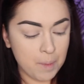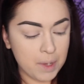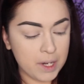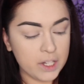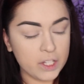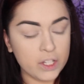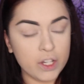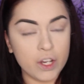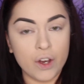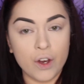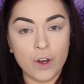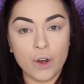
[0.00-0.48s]

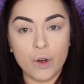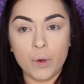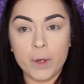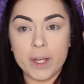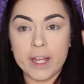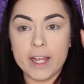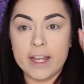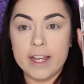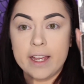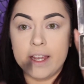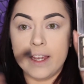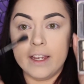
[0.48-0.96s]
gonna go
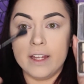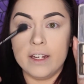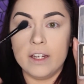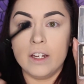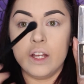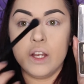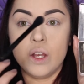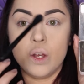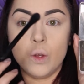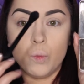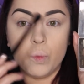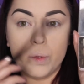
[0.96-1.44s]

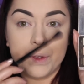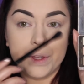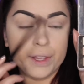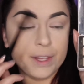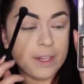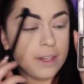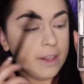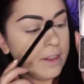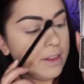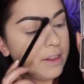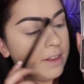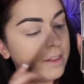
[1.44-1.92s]
in
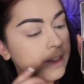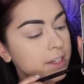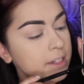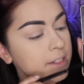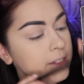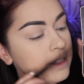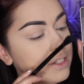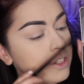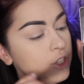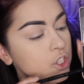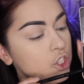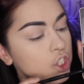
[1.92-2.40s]
with
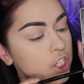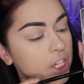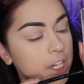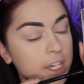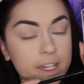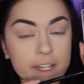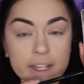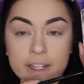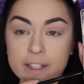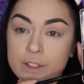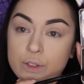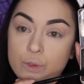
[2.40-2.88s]
this
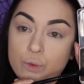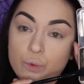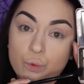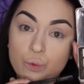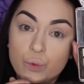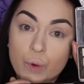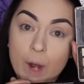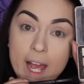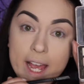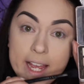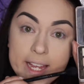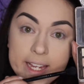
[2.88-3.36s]
shade
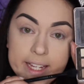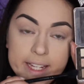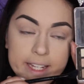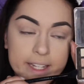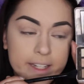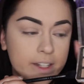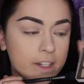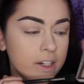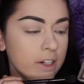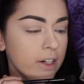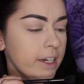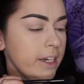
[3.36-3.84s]
right
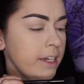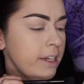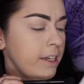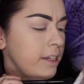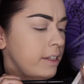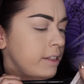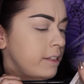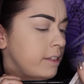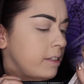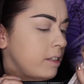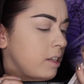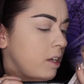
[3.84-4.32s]
here. It is